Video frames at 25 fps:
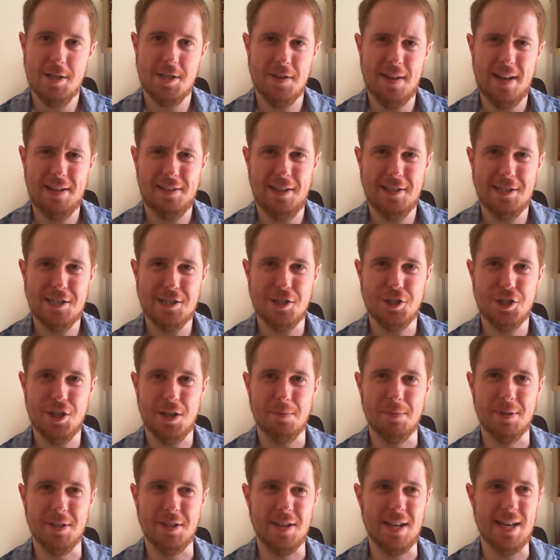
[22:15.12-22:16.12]
So that, ladies and
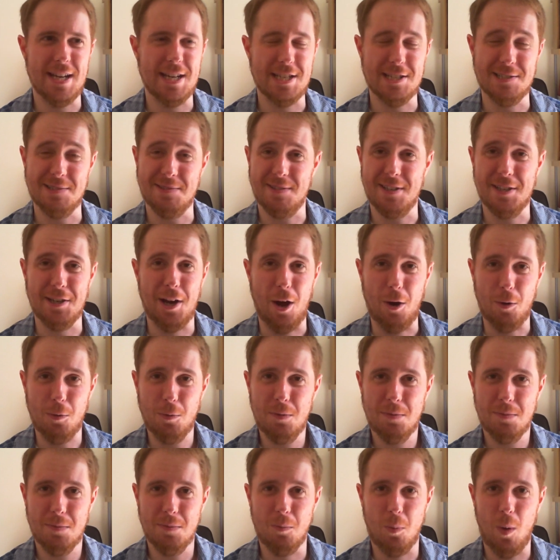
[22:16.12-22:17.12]
gentlemen, is, you
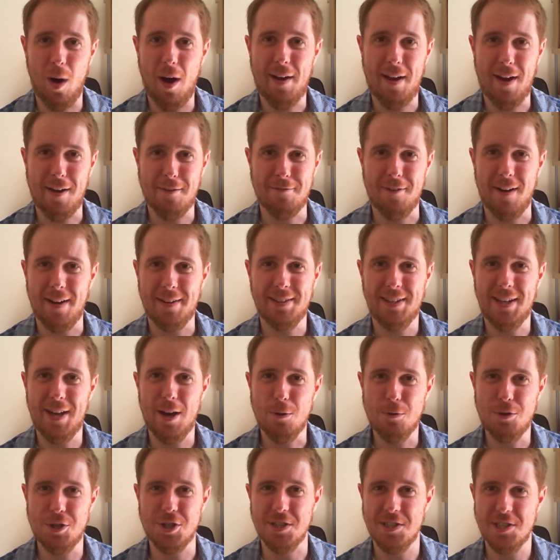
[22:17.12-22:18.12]
know, why I find the
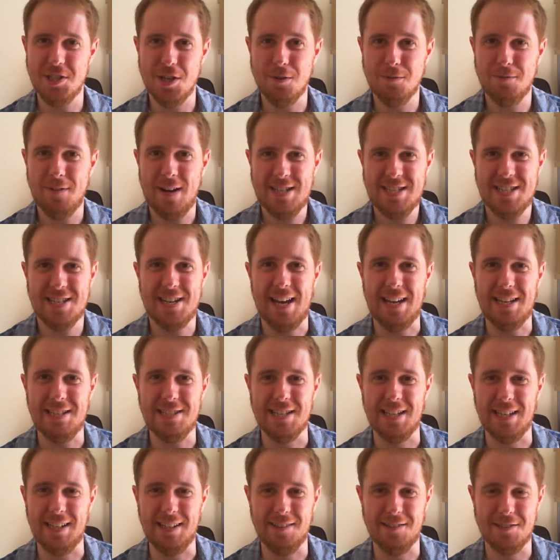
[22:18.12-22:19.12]
ocean so
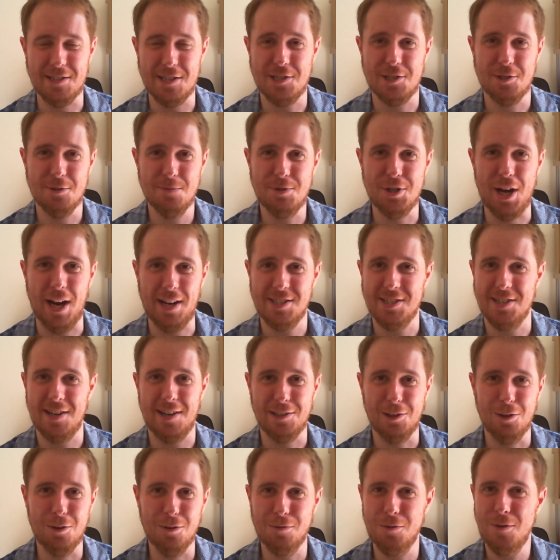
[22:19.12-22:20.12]
fascinating as a subject, and
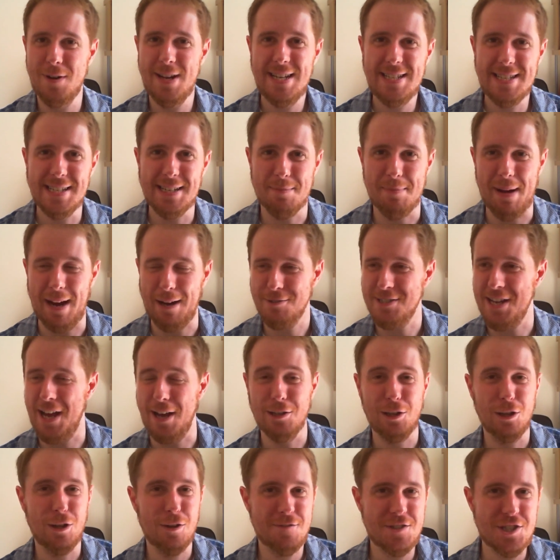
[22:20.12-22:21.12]
I love reading about it,
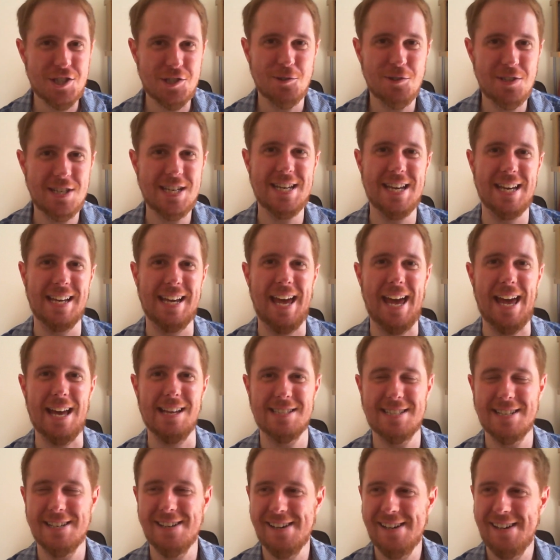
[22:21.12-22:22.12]
I love studying
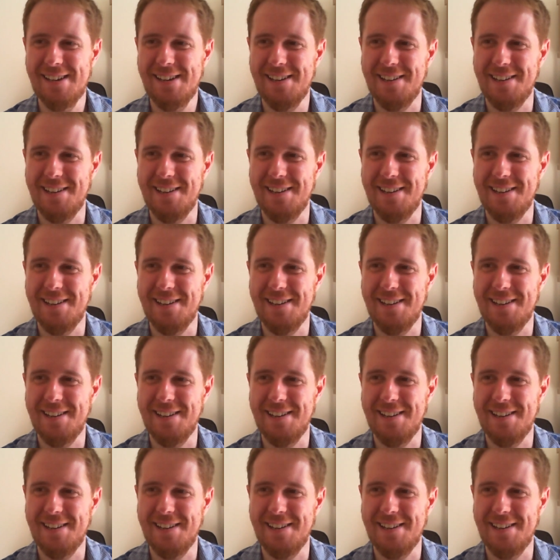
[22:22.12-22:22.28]
it.